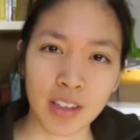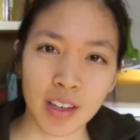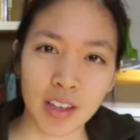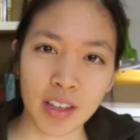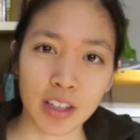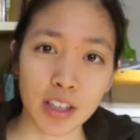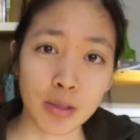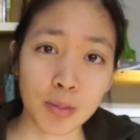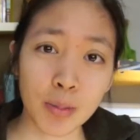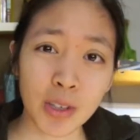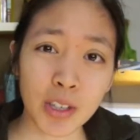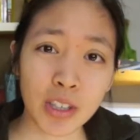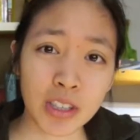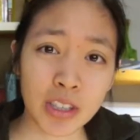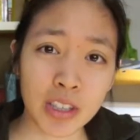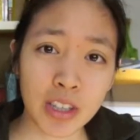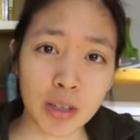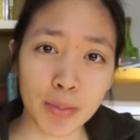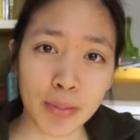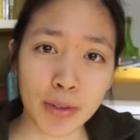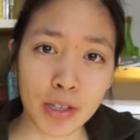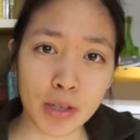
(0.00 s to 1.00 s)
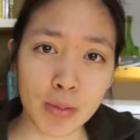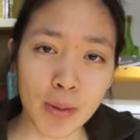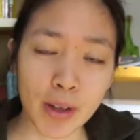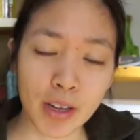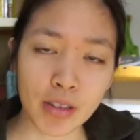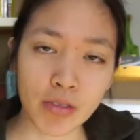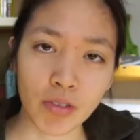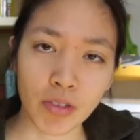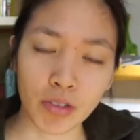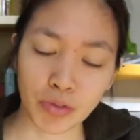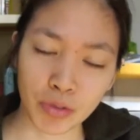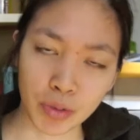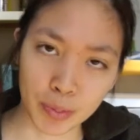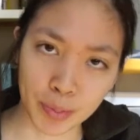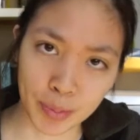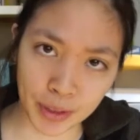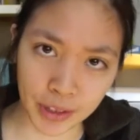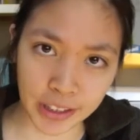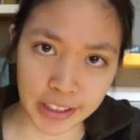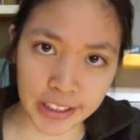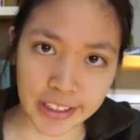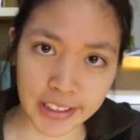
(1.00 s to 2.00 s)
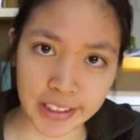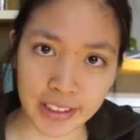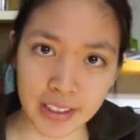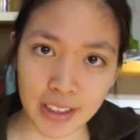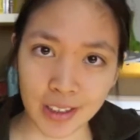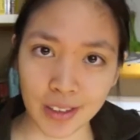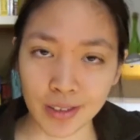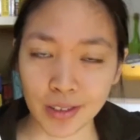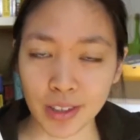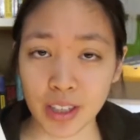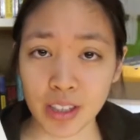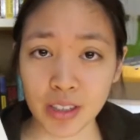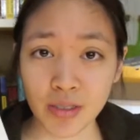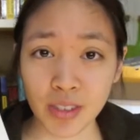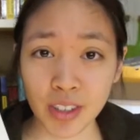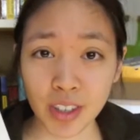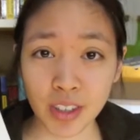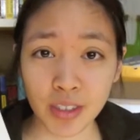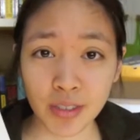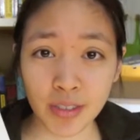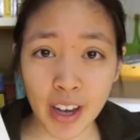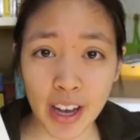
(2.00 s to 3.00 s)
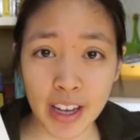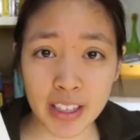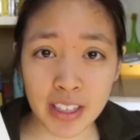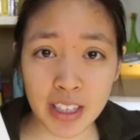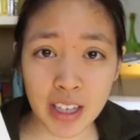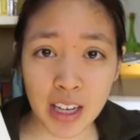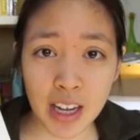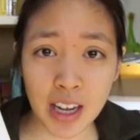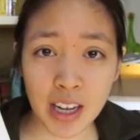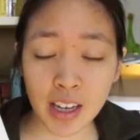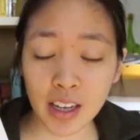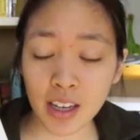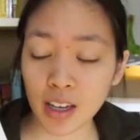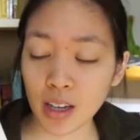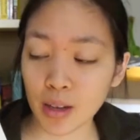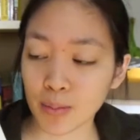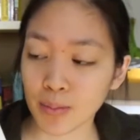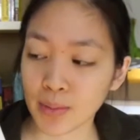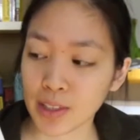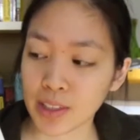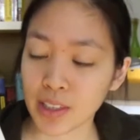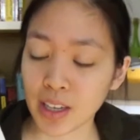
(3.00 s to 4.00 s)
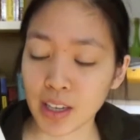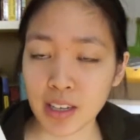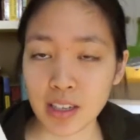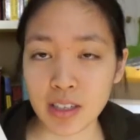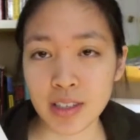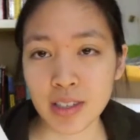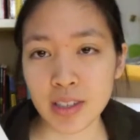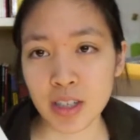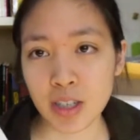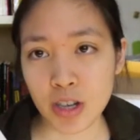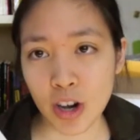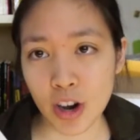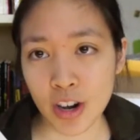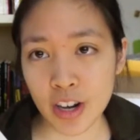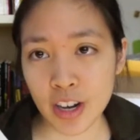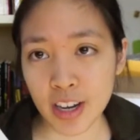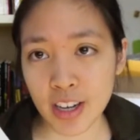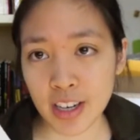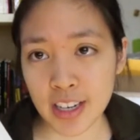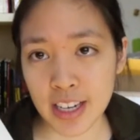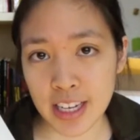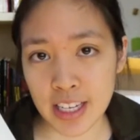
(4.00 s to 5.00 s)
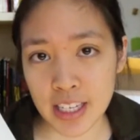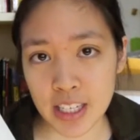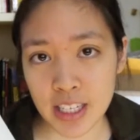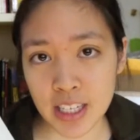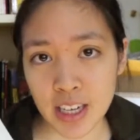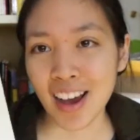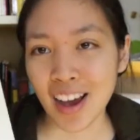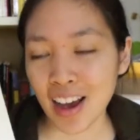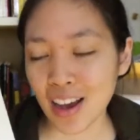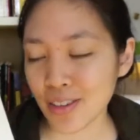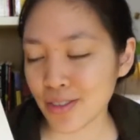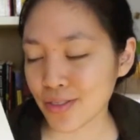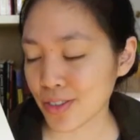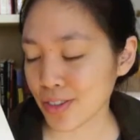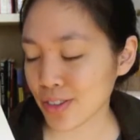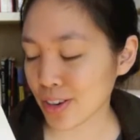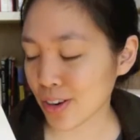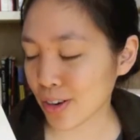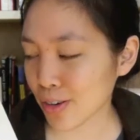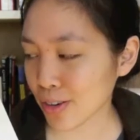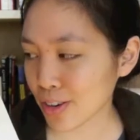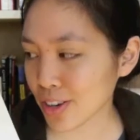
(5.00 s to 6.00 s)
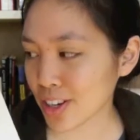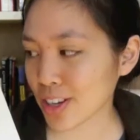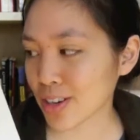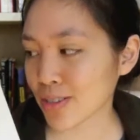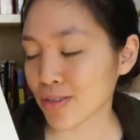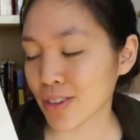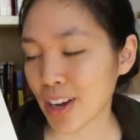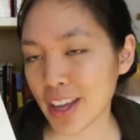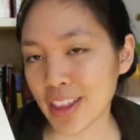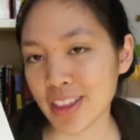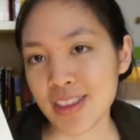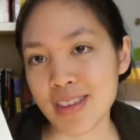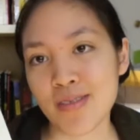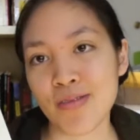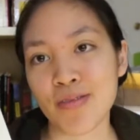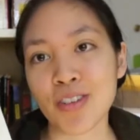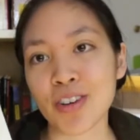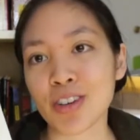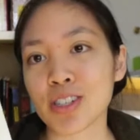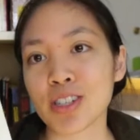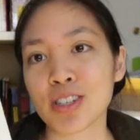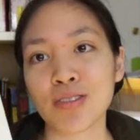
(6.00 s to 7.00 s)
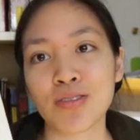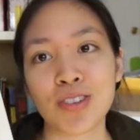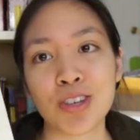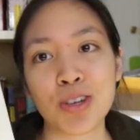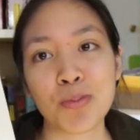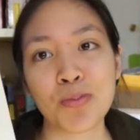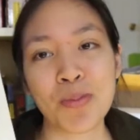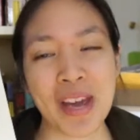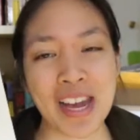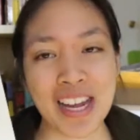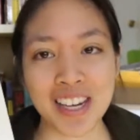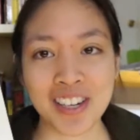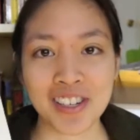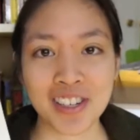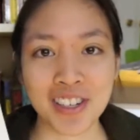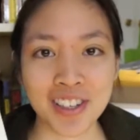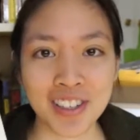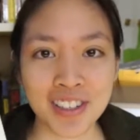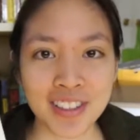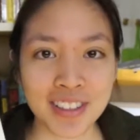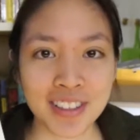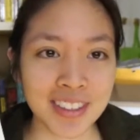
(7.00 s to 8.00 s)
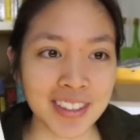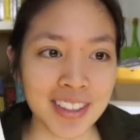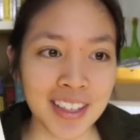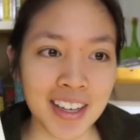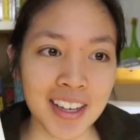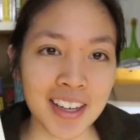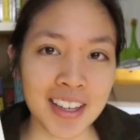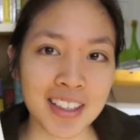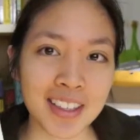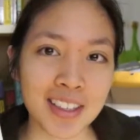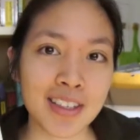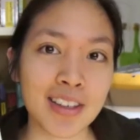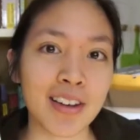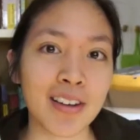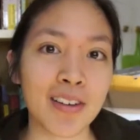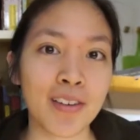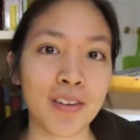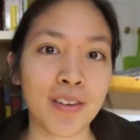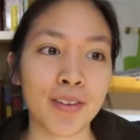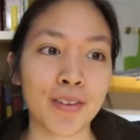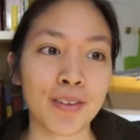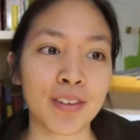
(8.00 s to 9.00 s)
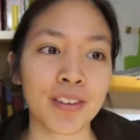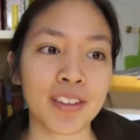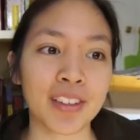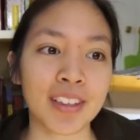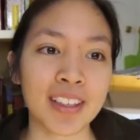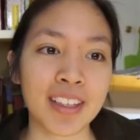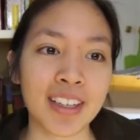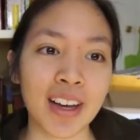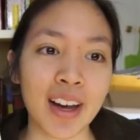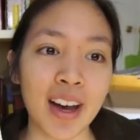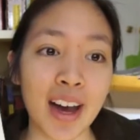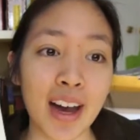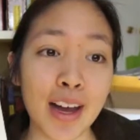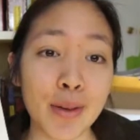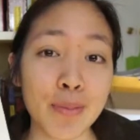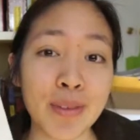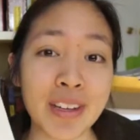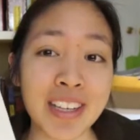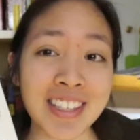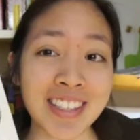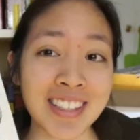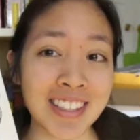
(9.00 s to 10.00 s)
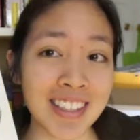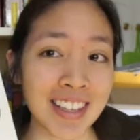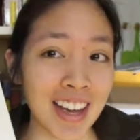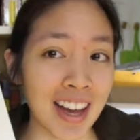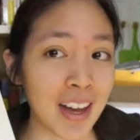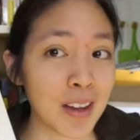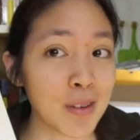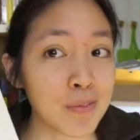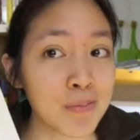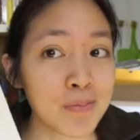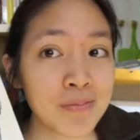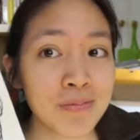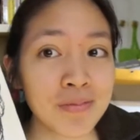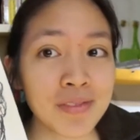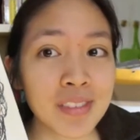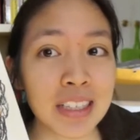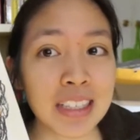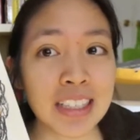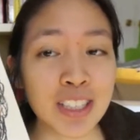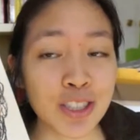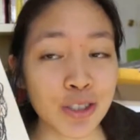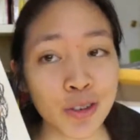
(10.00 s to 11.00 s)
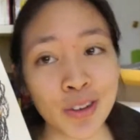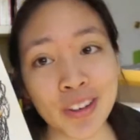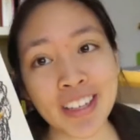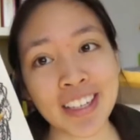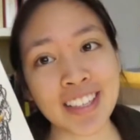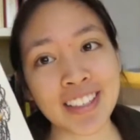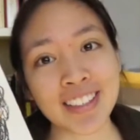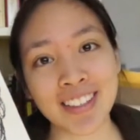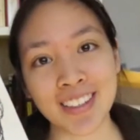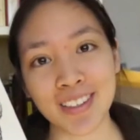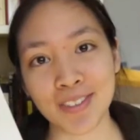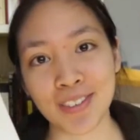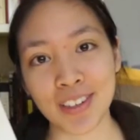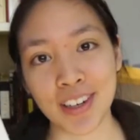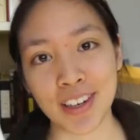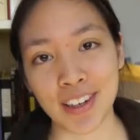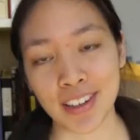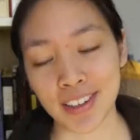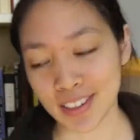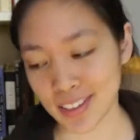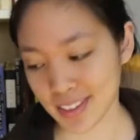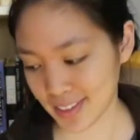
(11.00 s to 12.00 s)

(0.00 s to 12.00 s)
This book is in the perspective of a bully, so that's really fascinating. I'm excited to start on it. I've already read the first few pages, so I'm enjoying it so far.